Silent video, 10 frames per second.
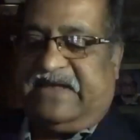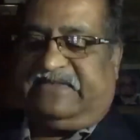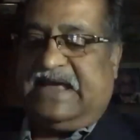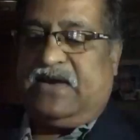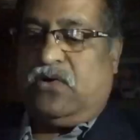
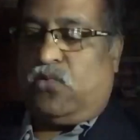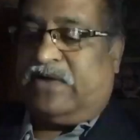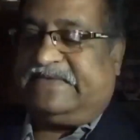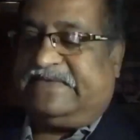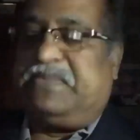what's happening
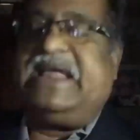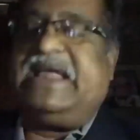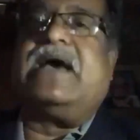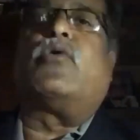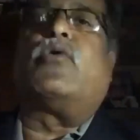around.
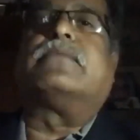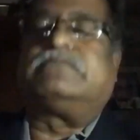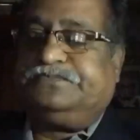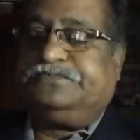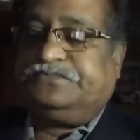
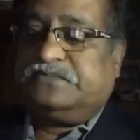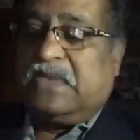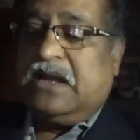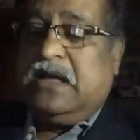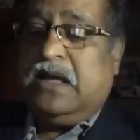
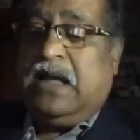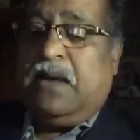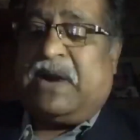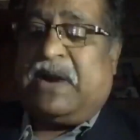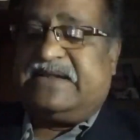But at the
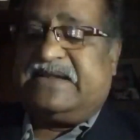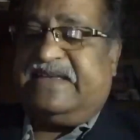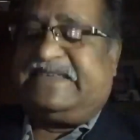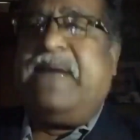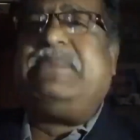same time,